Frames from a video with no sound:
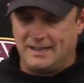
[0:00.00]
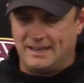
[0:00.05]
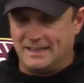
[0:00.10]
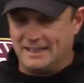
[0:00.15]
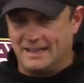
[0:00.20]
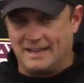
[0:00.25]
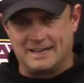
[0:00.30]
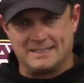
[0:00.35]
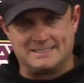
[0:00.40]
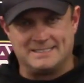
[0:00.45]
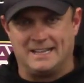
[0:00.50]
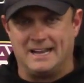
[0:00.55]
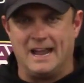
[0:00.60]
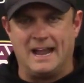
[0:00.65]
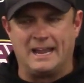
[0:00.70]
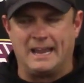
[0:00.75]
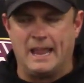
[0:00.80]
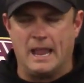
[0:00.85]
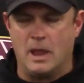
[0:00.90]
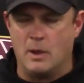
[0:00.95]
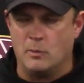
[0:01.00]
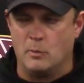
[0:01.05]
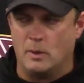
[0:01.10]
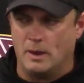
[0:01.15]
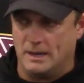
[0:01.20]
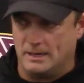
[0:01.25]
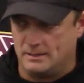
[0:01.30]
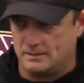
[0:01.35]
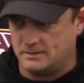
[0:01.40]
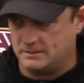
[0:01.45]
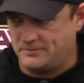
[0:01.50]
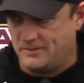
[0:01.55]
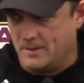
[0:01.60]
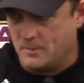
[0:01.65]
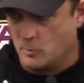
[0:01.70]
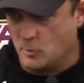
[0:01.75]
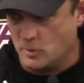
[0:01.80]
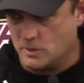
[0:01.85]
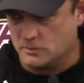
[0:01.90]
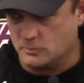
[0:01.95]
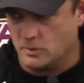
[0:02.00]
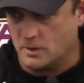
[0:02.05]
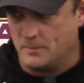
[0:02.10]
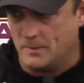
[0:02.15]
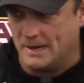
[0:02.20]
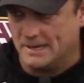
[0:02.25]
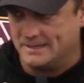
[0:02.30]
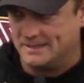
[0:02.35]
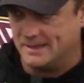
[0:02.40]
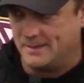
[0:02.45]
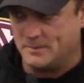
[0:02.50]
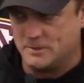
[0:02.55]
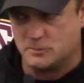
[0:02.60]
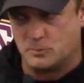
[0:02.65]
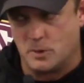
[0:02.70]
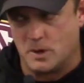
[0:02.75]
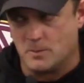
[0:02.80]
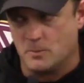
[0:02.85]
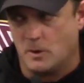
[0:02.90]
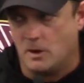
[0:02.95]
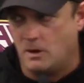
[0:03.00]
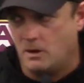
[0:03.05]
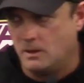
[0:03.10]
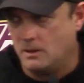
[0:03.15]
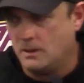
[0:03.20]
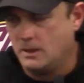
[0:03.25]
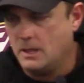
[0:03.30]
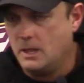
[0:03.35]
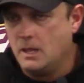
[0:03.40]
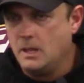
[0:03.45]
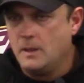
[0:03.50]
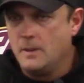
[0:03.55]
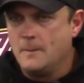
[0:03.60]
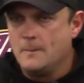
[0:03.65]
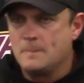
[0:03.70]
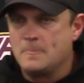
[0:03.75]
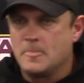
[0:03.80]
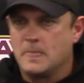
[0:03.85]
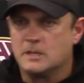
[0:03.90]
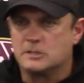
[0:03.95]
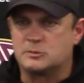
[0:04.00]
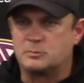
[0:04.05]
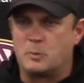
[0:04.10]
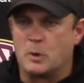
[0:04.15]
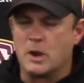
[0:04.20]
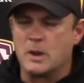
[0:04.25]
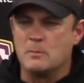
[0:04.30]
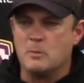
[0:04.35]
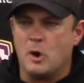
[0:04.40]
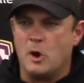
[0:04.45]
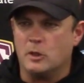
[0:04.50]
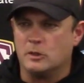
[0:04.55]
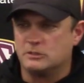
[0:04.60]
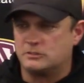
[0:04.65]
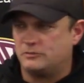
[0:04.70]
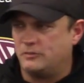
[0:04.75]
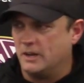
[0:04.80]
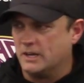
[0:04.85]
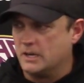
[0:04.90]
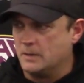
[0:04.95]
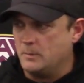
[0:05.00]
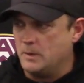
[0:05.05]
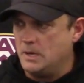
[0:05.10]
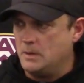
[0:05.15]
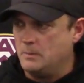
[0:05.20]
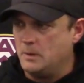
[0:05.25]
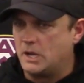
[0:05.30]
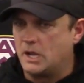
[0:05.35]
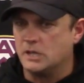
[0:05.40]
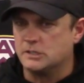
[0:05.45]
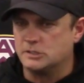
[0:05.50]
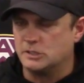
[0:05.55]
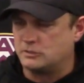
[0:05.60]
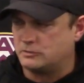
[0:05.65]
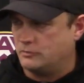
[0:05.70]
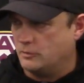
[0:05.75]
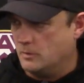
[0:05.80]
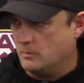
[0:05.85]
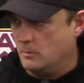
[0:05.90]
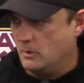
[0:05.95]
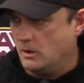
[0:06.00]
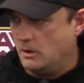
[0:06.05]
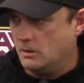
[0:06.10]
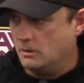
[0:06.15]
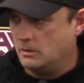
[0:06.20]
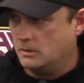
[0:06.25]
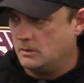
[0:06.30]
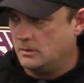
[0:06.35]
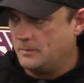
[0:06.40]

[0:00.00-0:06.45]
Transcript: Like I said, I can't wait because February is one of my time. I mean, spring ball is fun to me because it's football.